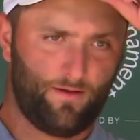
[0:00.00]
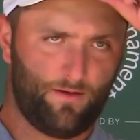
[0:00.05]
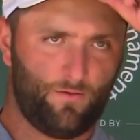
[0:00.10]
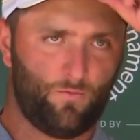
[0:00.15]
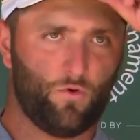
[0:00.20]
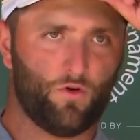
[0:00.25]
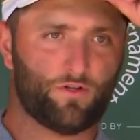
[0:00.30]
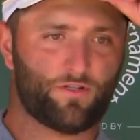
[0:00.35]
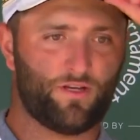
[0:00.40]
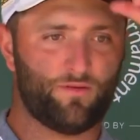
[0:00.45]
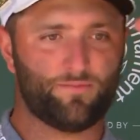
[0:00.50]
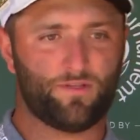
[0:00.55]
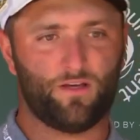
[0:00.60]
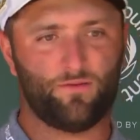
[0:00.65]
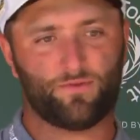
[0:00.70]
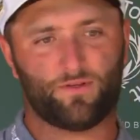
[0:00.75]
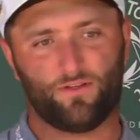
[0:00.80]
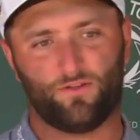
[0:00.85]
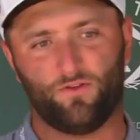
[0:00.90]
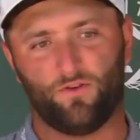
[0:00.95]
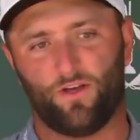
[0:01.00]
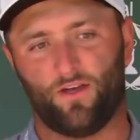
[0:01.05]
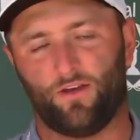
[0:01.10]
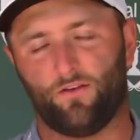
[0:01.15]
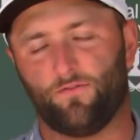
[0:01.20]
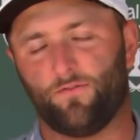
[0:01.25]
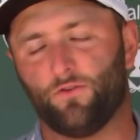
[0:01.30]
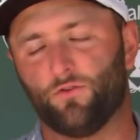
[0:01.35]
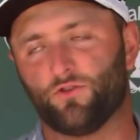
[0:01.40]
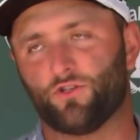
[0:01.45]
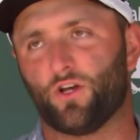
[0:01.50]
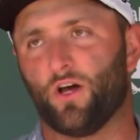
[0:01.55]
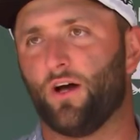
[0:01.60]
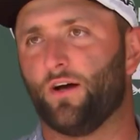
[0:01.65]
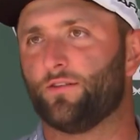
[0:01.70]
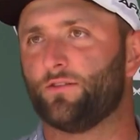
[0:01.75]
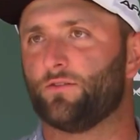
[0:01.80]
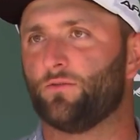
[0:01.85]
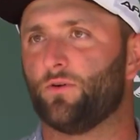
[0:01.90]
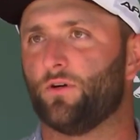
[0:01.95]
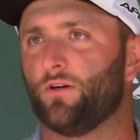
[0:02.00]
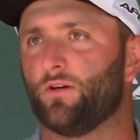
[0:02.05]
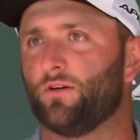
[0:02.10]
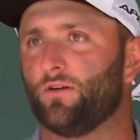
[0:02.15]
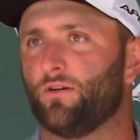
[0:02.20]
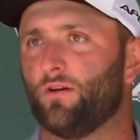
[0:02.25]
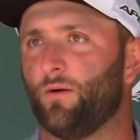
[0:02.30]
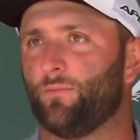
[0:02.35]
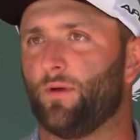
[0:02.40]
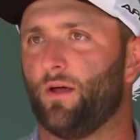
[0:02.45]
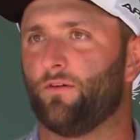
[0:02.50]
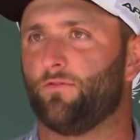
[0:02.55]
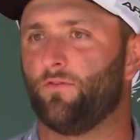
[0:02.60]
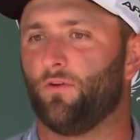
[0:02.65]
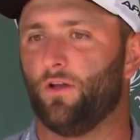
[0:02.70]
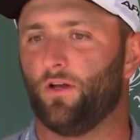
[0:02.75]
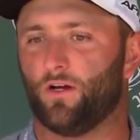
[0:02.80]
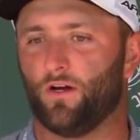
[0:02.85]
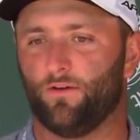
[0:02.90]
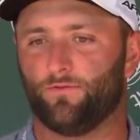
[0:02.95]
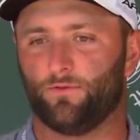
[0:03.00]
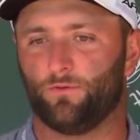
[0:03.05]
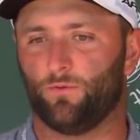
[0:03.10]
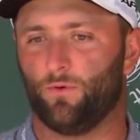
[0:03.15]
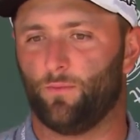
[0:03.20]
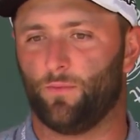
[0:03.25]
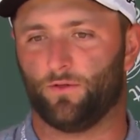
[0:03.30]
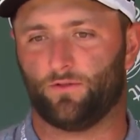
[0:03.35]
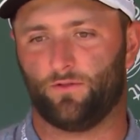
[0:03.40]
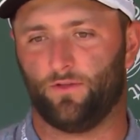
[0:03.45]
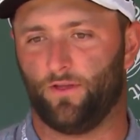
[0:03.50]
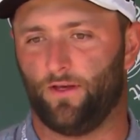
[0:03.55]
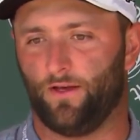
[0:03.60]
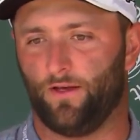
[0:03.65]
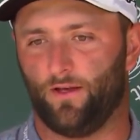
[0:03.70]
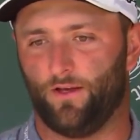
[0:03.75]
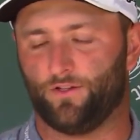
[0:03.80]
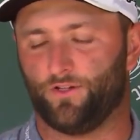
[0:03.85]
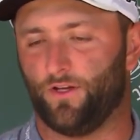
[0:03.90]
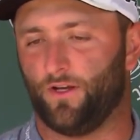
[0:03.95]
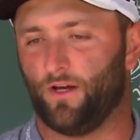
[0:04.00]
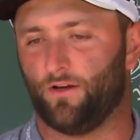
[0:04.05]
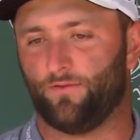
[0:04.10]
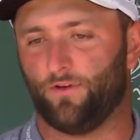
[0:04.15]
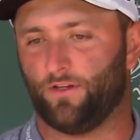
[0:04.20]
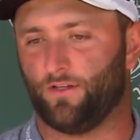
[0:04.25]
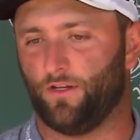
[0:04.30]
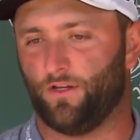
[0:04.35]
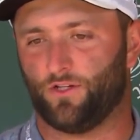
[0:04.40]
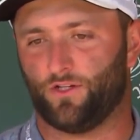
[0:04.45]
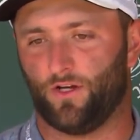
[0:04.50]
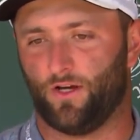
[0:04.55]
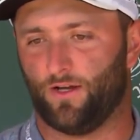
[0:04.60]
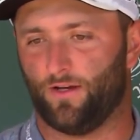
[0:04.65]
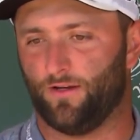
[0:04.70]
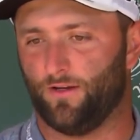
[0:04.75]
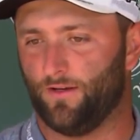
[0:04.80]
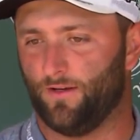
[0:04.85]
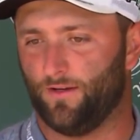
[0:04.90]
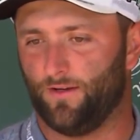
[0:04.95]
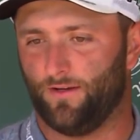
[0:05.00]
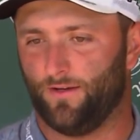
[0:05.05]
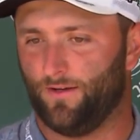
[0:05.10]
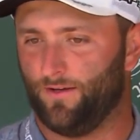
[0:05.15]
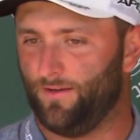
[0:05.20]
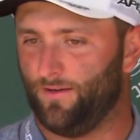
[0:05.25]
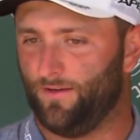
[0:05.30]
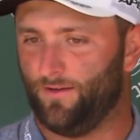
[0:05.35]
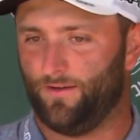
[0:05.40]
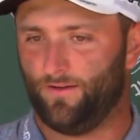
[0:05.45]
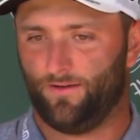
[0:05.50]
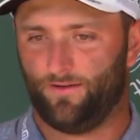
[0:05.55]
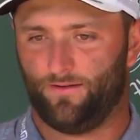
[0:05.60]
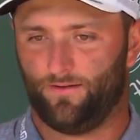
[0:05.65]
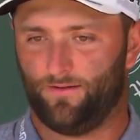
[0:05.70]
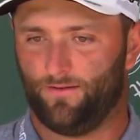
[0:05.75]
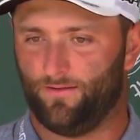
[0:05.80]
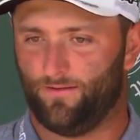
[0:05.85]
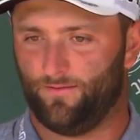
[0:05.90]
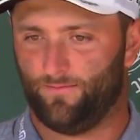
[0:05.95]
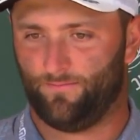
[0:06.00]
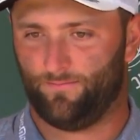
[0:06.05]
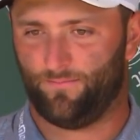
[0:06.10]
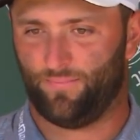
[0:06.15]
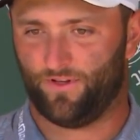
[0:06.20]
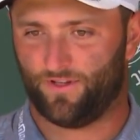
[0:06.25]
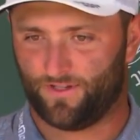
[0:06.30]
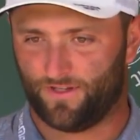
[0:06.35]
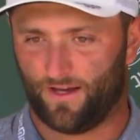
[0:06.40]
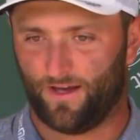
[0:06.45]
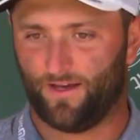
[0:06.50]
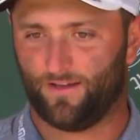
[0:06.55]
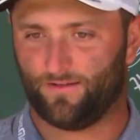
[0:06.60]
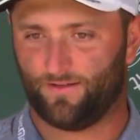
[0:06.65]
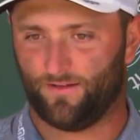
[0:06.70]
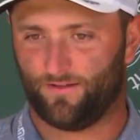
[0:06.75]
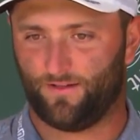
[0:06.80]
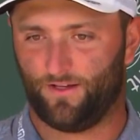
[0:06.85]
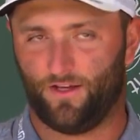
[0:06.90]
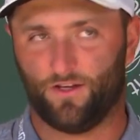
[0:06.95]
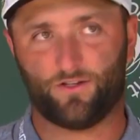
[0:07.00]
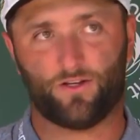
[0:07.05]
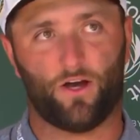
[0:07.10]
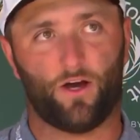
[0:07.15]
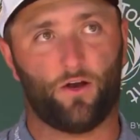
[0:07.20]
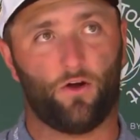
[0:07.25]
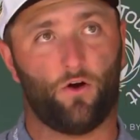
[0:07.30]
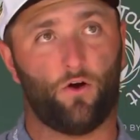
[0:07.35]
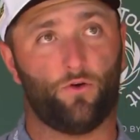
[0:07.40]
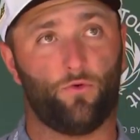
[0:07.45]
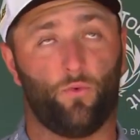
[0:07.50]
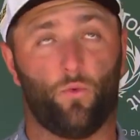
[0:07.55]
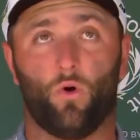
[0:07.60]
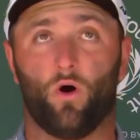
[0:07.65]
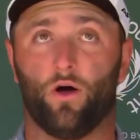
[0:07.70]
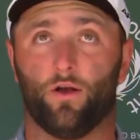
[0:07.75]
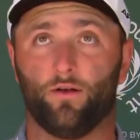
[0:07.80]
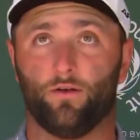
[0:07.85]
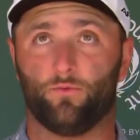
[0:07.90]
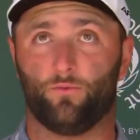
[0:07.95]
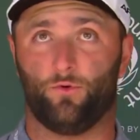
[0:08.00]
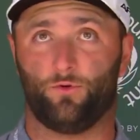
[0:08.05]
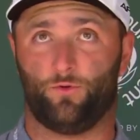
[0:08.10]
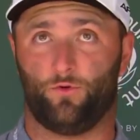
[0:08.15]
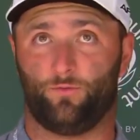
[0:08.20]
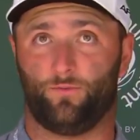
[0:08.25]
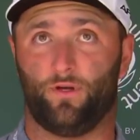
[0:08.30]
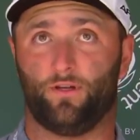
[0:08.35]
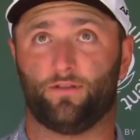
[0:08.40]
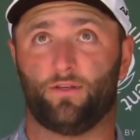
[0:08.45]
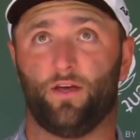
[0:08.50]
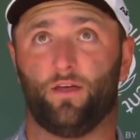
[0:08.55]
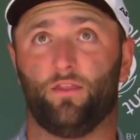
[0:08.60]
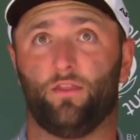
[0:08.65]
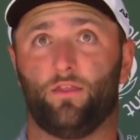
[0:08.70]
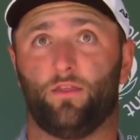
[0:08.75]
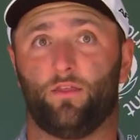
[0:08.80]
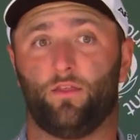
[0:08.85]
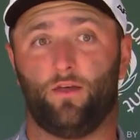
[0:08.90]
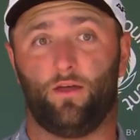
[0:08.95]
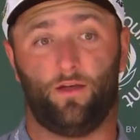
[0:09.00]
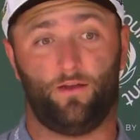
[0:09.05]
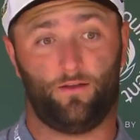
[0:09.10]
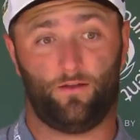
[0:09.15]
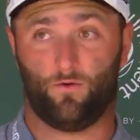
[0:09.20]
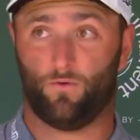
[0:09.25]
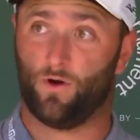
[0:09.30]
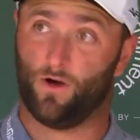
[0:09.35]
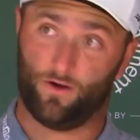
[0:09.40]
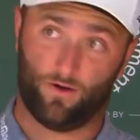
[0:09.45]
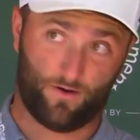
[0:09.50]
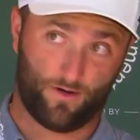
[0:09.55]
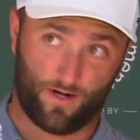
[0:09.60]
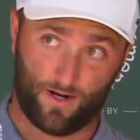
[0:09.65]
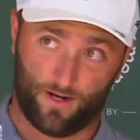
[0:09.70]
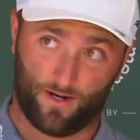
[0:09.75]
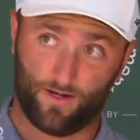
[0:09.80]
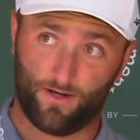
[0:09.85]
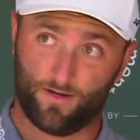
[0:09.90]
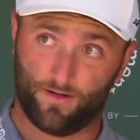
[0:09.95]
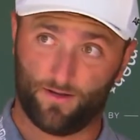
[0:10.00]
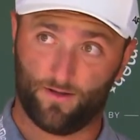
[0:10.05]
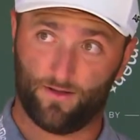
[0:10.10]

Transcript: Well, sometimes I do hit a few shots where I'm not fully comfortable, but today, legit every tee shot. Besides a tee shot on 1, which was my 10th, and the one on 9,